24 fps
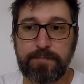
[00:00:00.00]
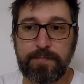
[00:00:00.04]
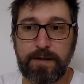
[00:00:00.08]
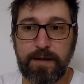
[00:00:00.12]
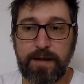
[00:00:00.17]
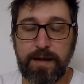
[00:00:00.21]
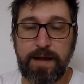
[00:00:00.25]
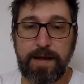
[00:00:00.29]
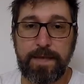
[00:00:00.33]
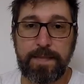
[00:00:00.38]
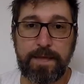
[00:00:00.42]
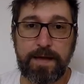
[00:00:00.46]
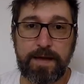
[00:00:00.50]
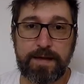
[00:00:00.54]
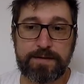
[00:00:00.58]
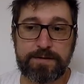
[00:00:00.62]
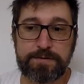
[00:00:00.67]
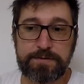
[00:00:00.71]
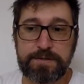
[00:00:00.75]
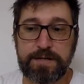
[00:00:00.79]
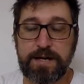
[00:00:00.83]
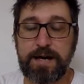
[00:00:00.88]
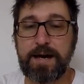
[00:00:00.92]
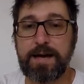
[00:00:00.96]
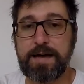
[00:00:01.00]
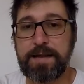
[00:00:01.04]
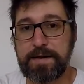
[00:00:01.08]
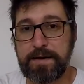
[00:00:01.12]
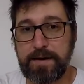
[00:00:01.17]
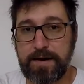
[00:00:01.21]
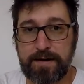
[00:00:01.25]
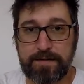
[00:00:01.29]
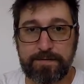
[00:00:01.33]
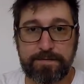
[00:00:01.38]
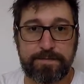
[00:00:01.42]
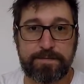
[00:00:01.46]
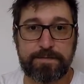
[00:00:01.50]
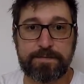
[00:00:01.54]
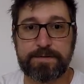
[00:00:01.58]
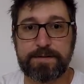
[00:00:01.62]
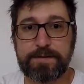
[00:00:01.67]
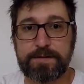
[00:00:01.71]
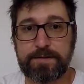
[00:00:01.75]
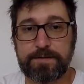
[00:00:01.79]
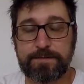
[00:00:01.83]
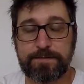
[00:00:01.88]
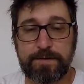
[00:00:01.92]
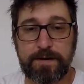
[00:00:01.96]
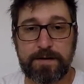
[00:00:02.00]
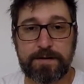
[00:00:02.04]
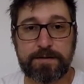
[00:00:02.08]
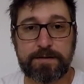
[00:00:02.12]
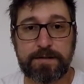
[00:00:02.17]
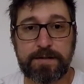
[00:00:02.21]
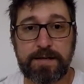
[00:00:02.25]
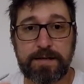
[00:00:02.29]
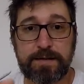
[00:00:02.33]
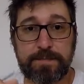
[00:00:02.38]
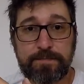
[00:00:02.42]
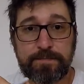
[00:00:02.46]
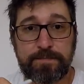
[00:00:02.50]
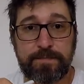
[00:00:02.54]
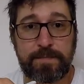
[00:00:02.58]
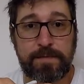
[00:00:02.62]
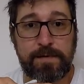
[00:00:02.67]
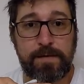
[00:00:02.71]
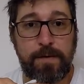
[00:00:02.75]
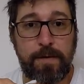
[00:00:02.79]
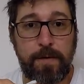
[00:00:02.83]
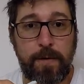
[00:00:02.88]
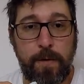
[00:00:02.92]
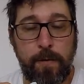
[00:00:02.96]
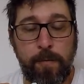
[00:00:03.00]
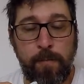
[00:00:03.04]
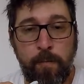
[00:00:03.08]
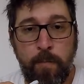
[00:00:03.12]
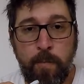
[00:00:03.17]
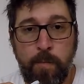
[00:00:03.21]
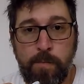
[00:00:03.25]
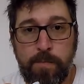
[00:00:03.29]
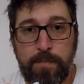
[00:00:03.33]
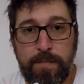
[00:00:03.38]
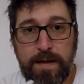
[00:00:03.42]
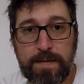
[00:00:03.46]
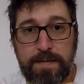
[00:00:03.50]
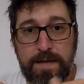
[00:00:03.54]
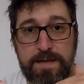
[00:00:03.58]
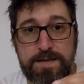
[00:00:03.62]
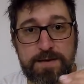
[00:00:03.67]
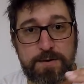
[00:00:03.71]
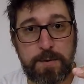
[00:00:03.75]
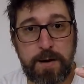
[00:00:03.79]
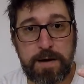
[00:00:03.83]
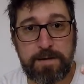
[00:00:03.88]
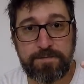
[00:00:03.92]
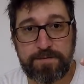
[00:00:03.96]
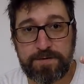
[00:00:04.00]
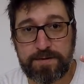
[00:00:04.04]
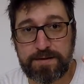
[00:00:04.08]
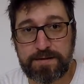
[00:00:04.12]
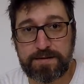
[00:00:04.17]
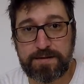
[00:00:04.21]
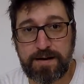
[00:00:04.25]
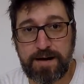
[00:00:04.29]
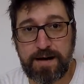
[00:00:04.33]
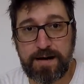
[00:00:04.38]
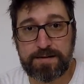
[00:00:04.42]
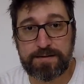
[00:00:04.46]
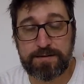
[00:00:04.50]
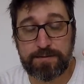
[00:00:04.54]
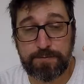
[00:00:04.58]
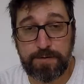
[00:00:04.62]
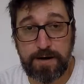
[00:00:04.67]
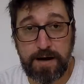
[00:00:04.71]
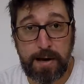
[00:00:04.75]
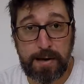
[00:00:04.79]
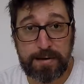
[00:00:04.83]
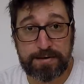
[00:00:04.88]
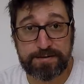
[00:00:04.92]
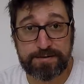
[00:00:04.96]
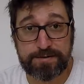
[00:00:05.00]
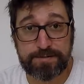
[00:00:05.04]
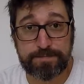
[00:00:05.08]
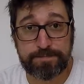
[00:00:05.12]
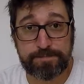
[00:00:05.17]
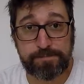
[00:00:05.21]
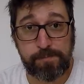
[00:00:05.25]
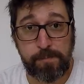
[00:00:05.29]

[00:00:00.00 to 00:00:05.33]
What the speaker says: and then you tie it off to your front cleat, and then you wait for the tide to rise.